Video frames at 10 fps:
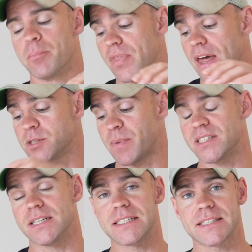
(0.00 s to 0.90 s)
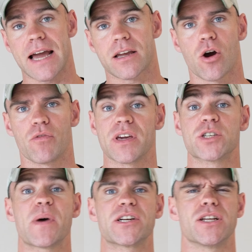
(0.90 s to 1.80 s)
But that is basically stack coffee,
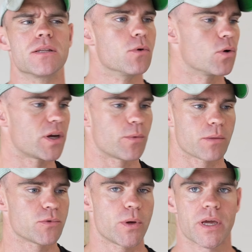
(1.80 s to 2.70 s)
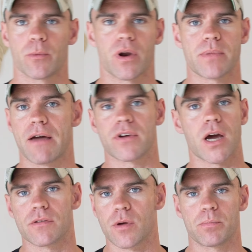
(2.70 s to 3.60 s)
especially in the morning when I'm having
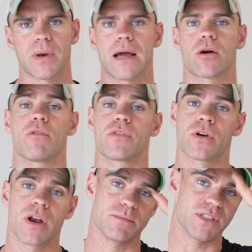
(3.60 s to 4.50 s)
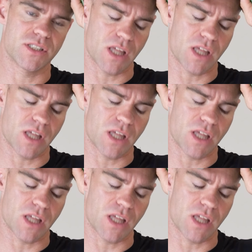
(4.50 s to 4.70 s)
kind of a black coffee on an empty